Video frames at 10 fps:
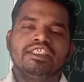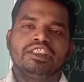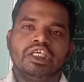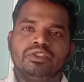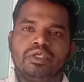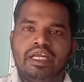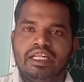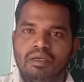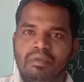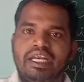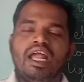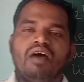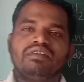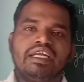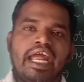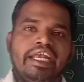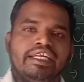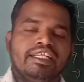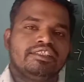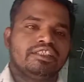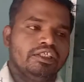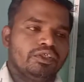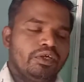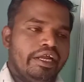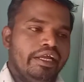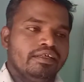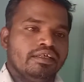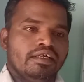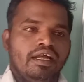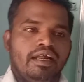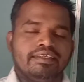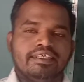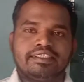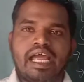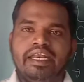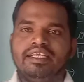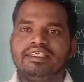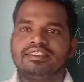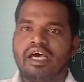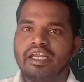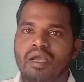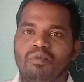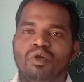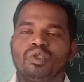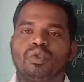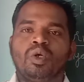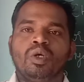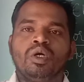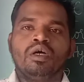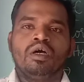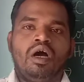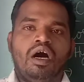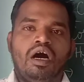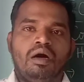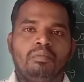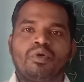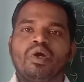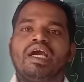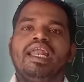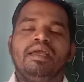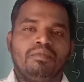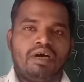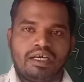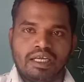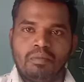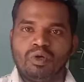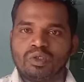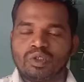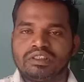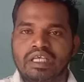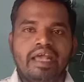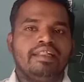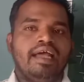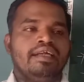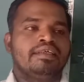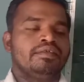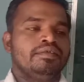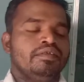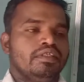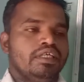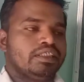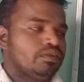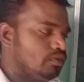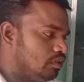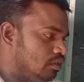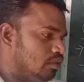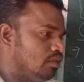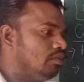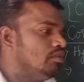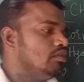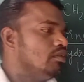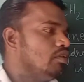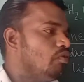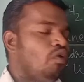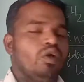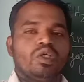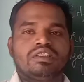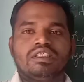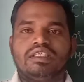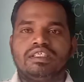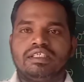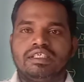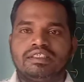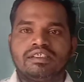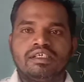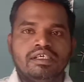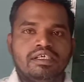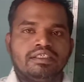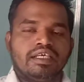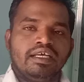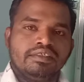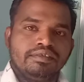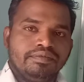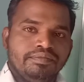century, in the middle of the 19th century, and the scientists are able to proclaim, are able to say that the photosynthesis is a